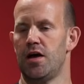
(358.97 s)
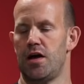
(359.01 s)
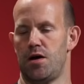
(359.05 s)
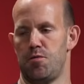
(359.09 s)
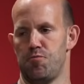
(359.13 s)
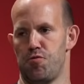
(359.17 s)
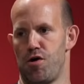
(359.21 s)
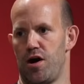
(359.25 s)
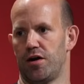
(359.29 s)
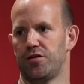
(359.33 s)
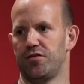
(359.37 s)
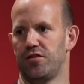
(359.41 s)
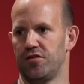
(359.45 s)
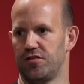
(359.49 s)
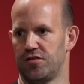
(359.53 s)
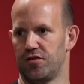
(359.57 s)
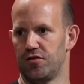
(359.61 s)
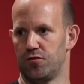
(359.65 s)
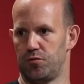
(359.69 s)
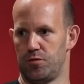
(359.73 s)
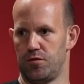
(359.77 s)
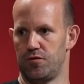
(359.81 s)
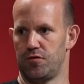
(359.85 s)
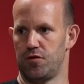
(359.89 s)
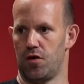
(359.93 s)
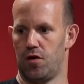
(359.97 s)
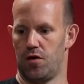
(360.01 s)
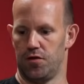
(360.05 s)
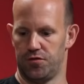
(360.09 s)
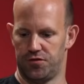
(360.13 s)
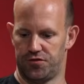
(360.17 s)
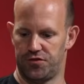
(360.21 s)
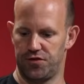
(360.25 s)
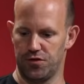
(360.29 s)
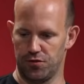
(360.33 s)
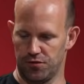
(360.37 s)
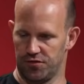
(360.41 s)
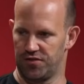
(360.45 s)
in practice, because we've got
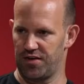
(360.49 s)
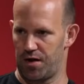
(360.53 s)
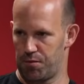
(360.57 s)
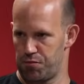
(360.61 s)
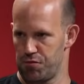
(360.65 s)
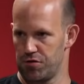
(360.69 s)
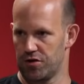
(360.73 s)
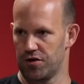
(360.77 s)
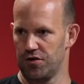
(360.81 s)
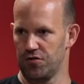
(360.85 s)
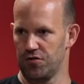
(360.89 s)
2 separate